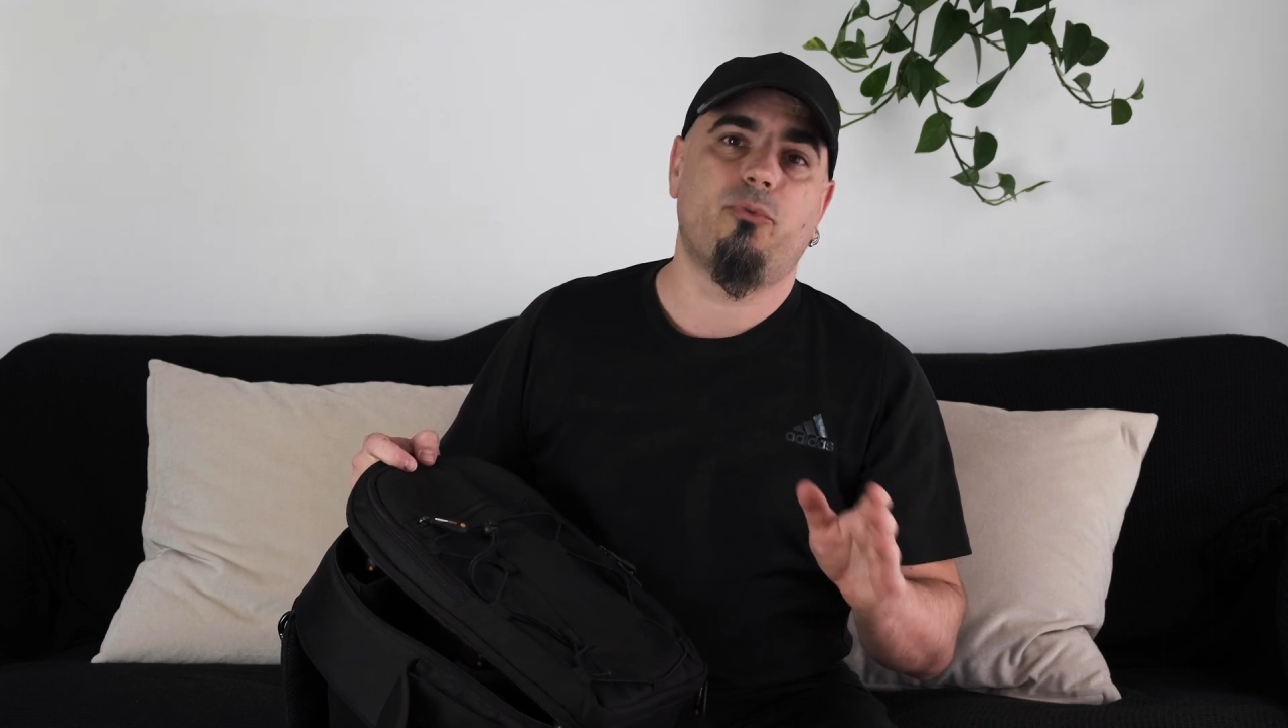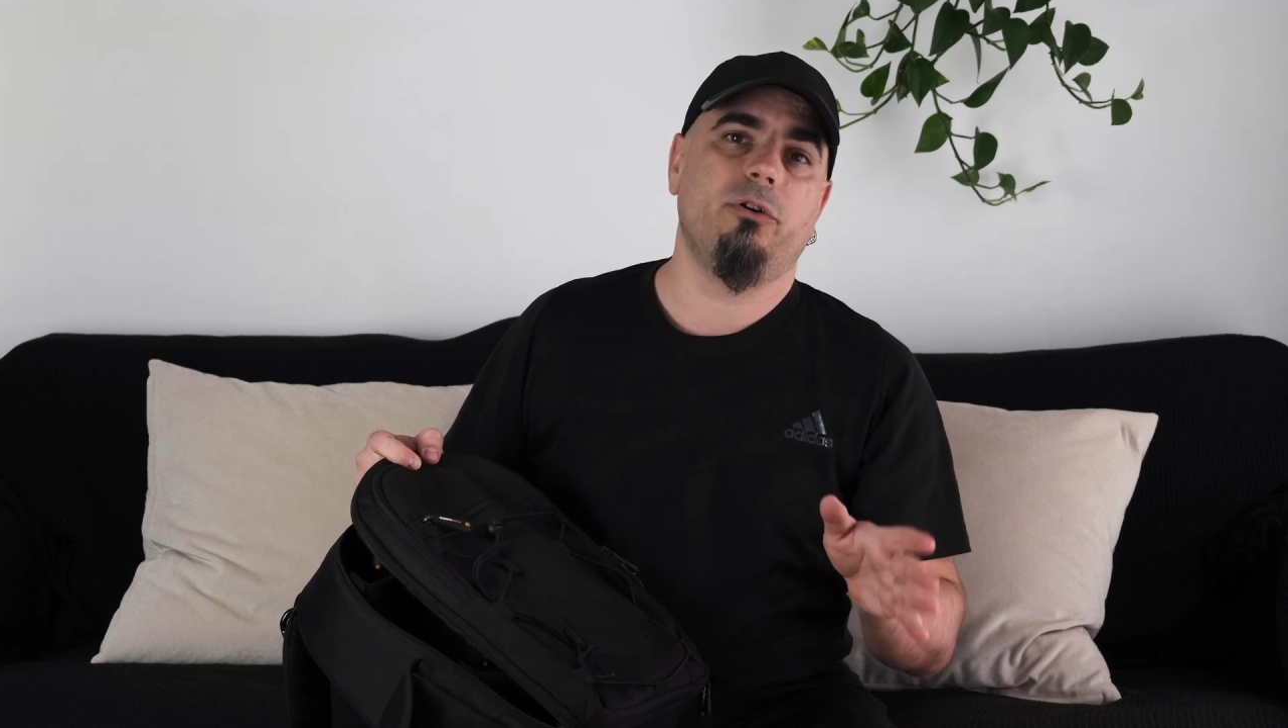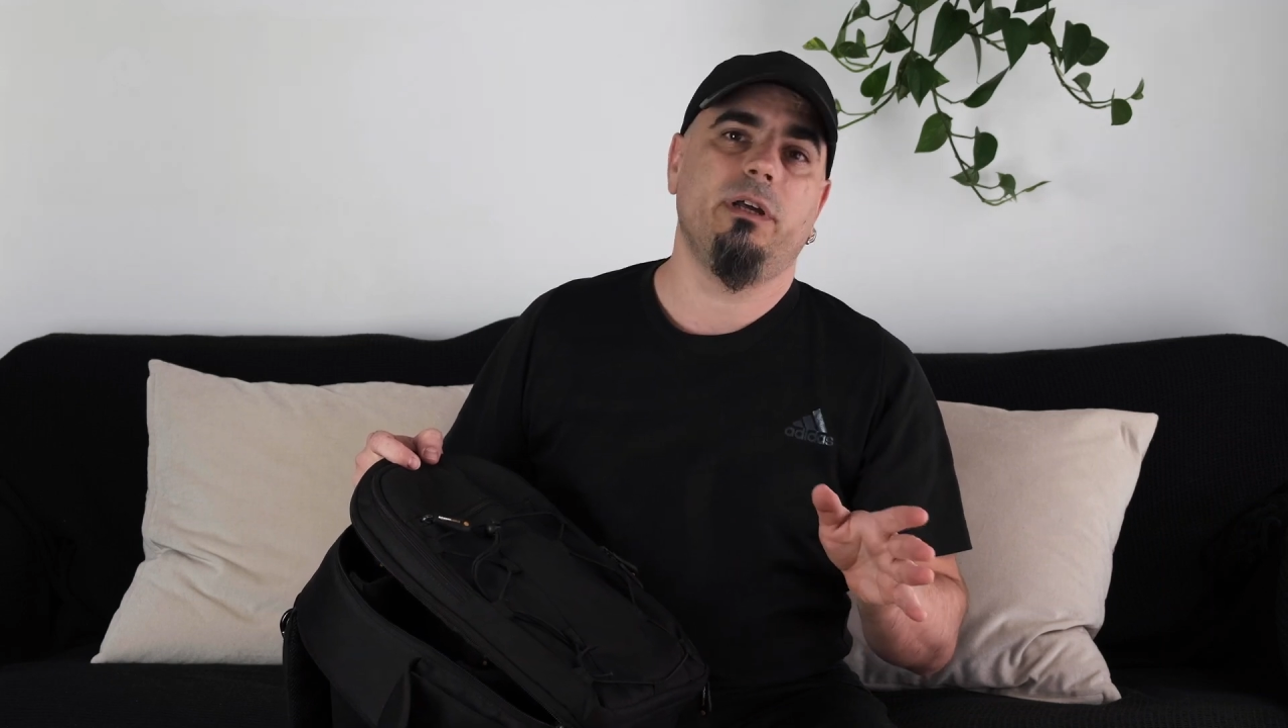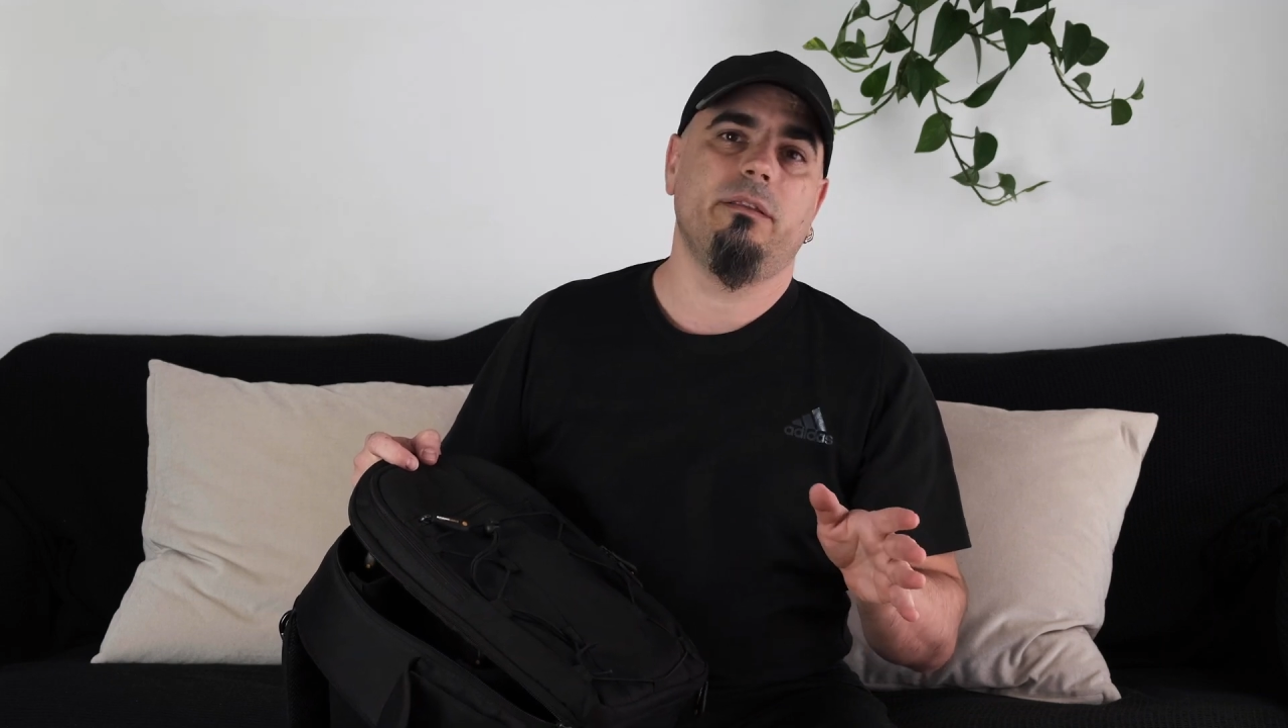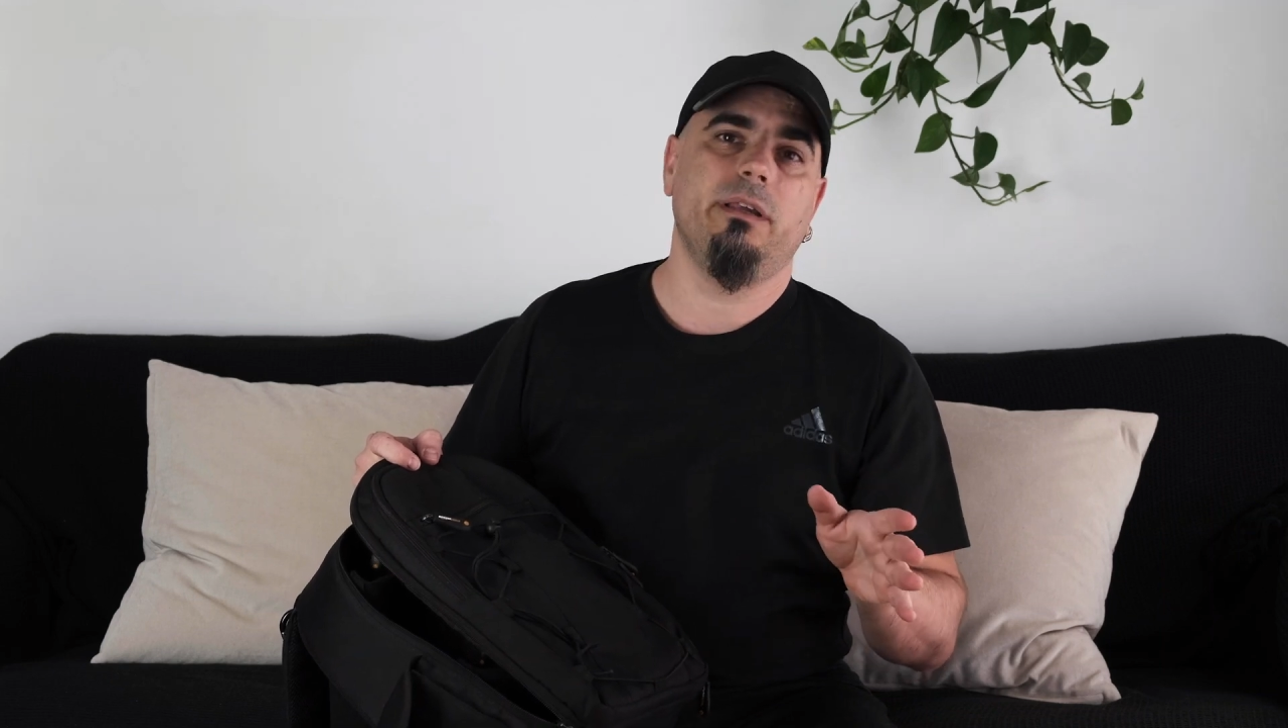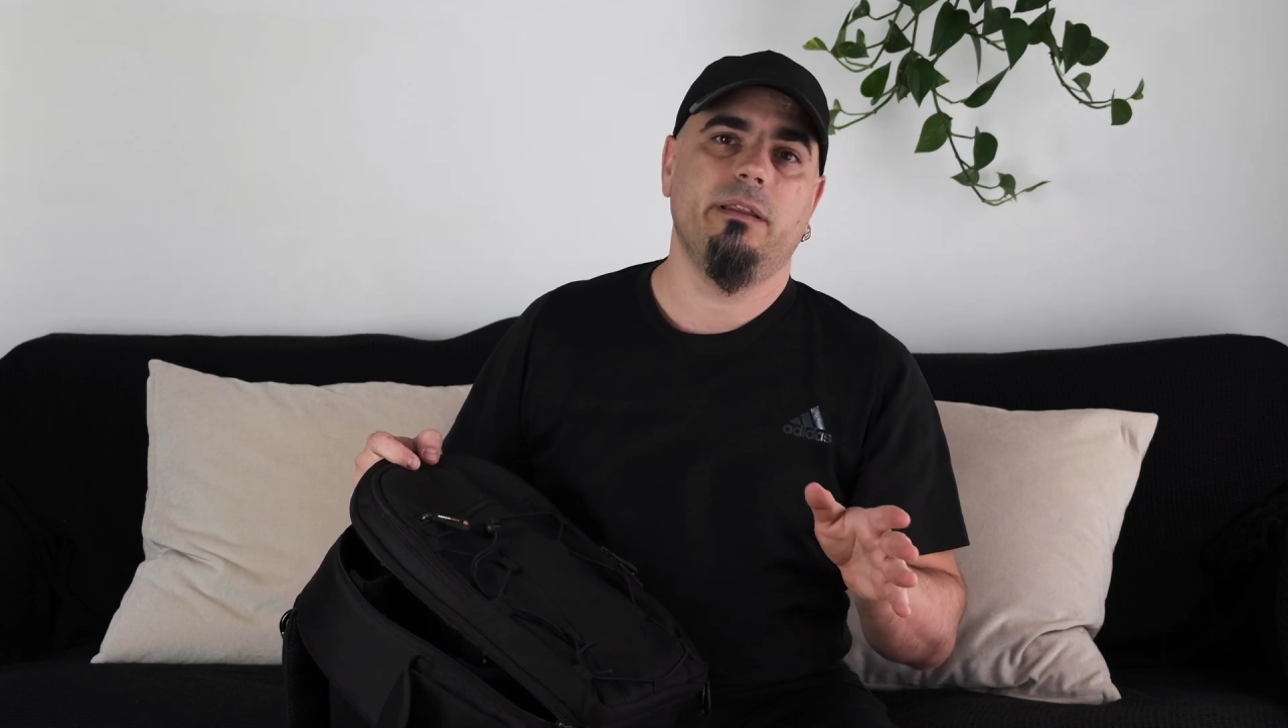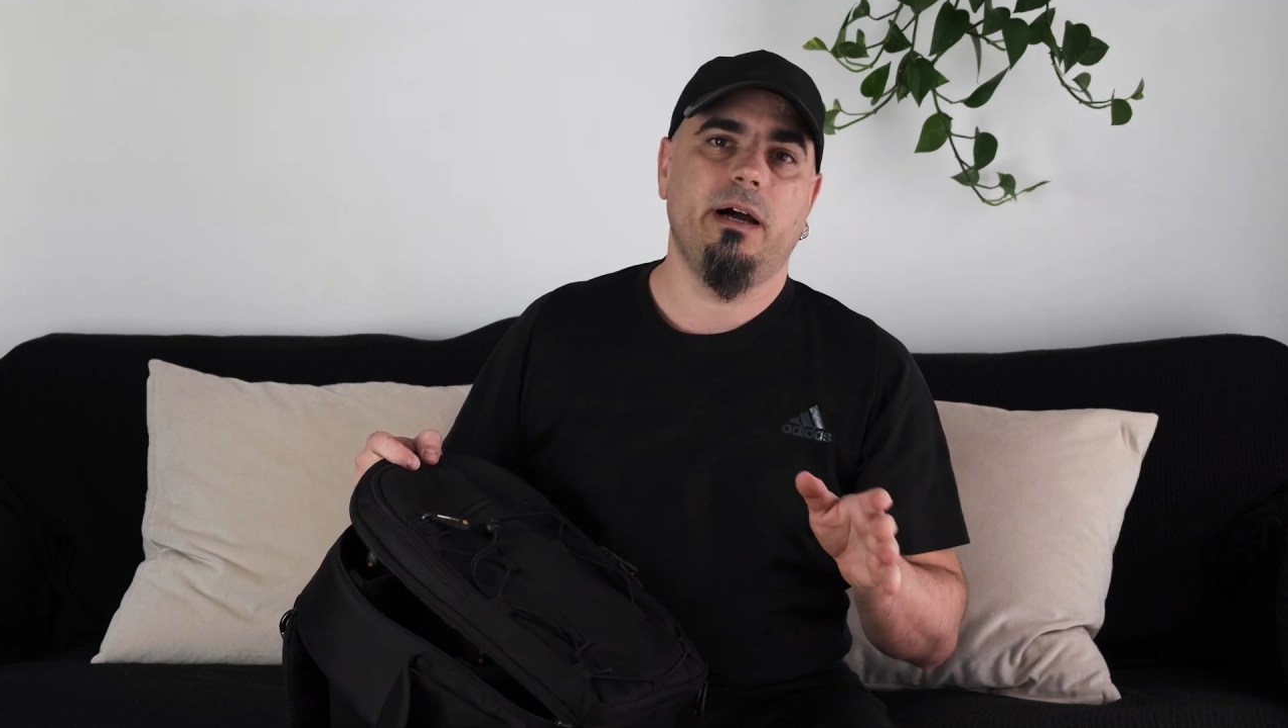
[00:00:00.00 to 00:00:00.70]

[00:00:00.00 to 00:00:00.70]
product that